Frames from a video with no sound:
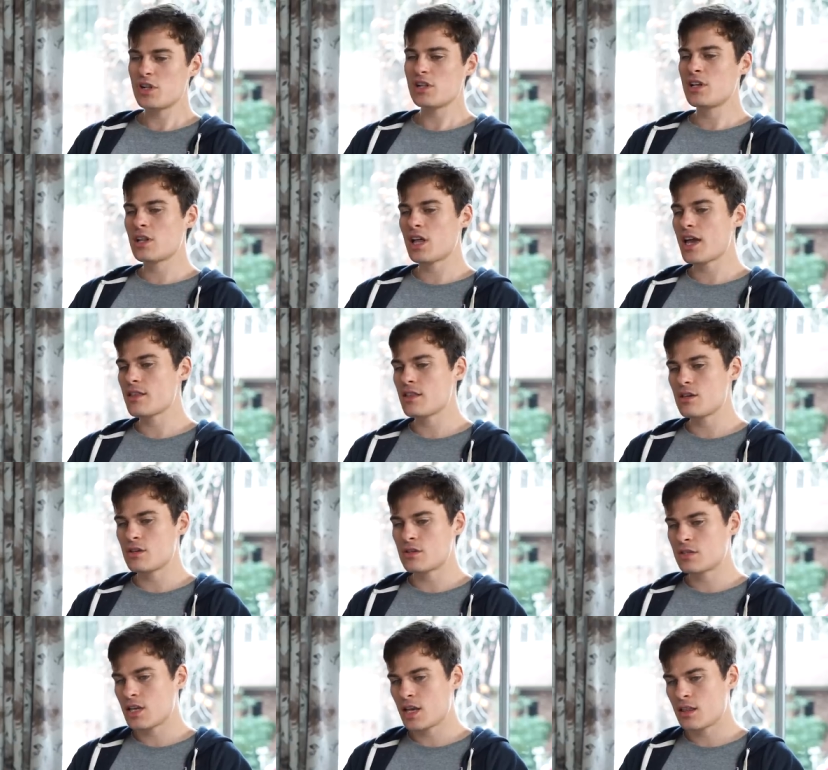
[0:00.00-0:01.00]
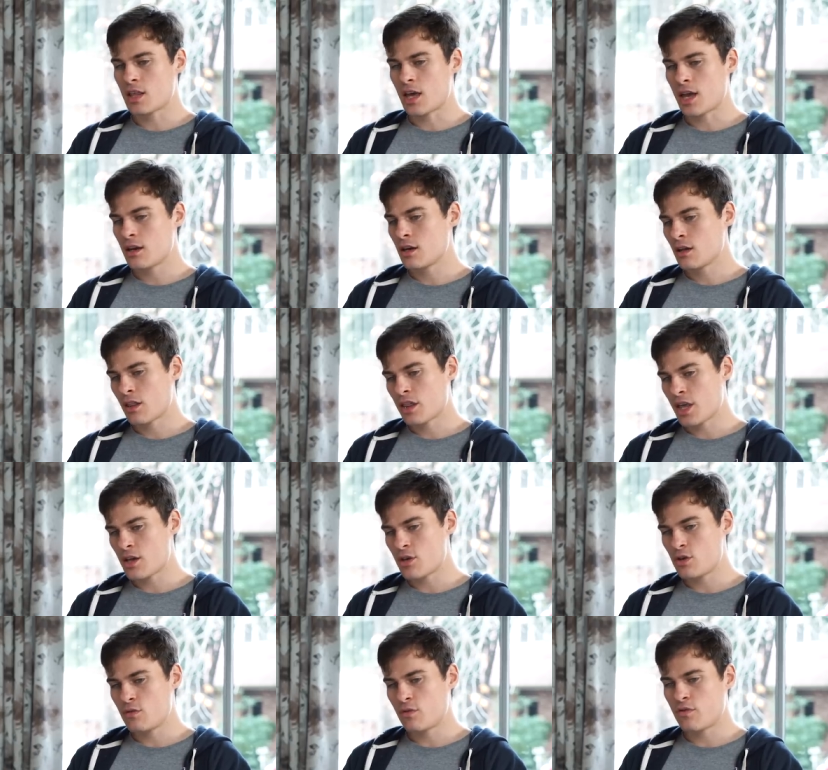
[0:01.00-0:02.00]
really glad that you said that, and
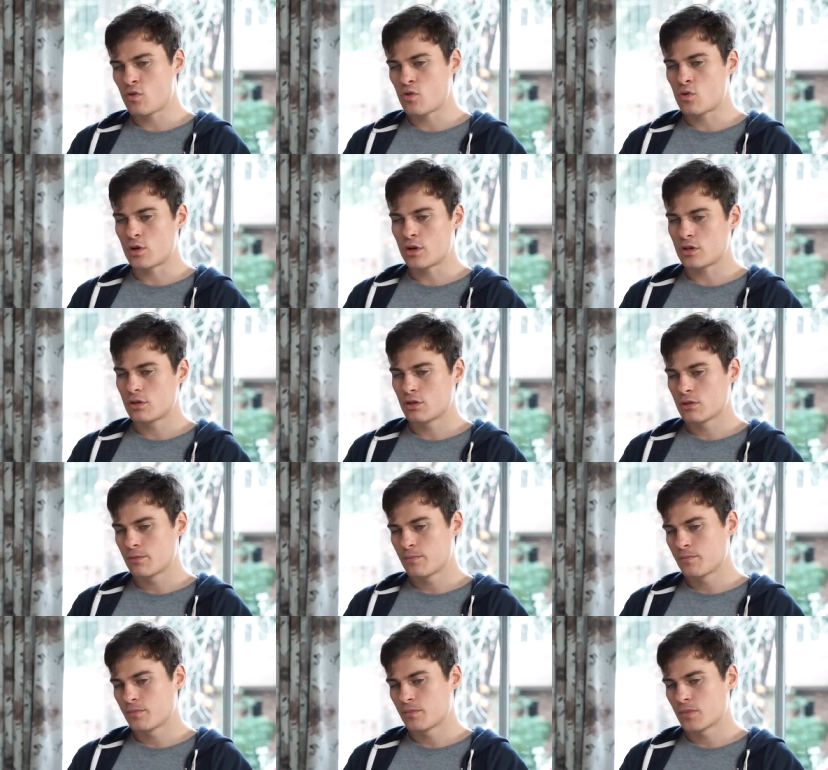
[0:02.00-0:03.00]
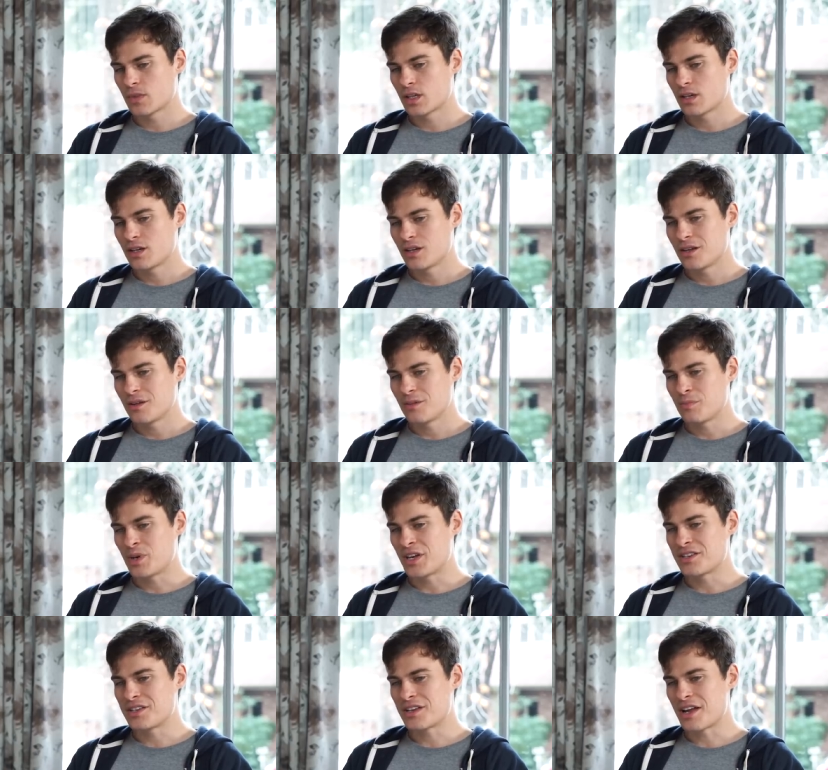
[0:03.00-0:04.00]
thank you for it.
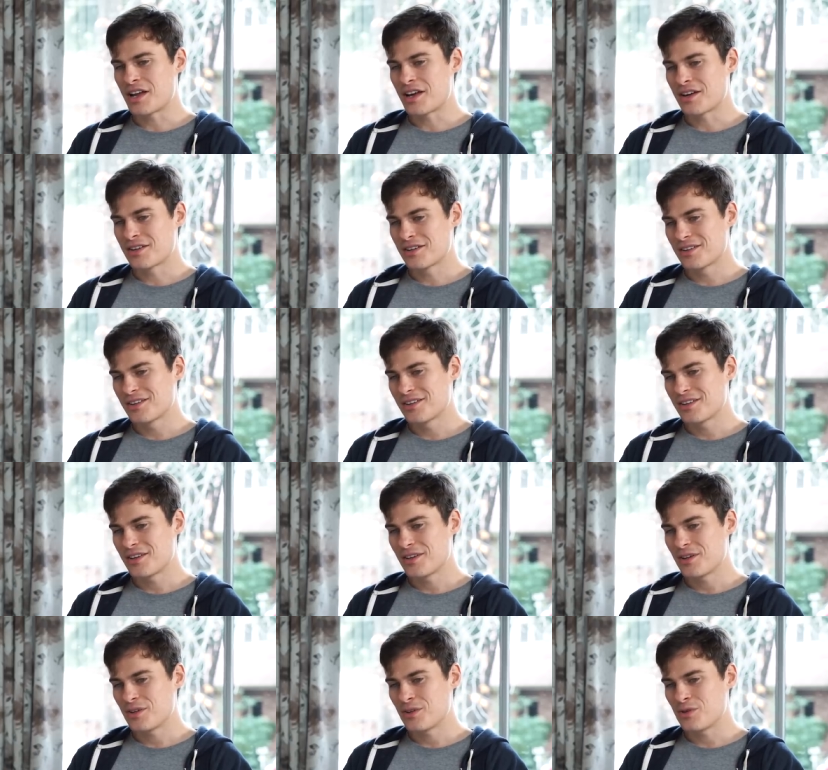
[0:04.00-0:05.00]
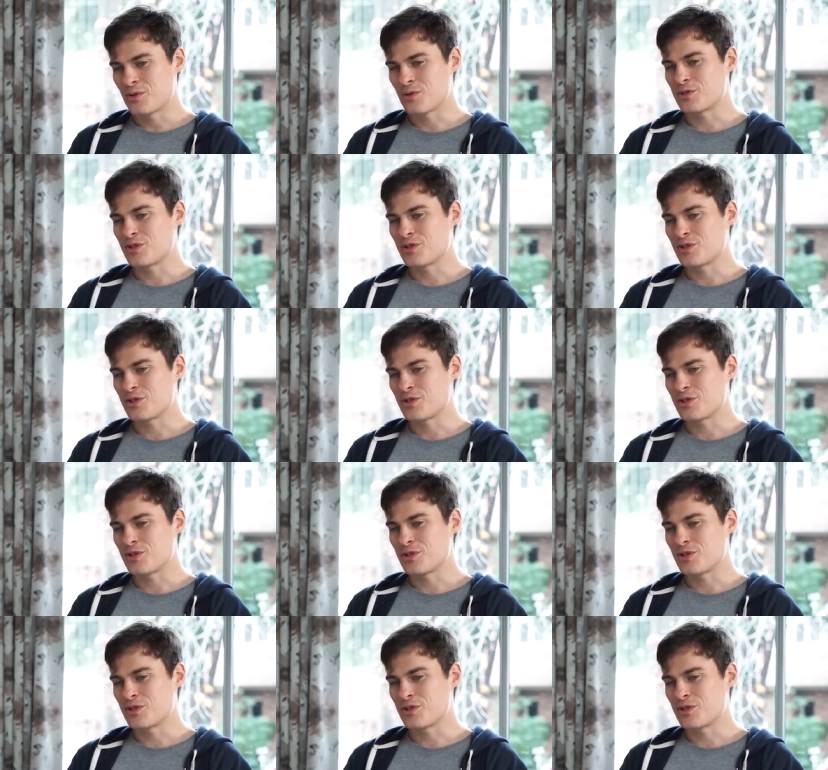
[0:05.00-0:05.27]
But uh, you're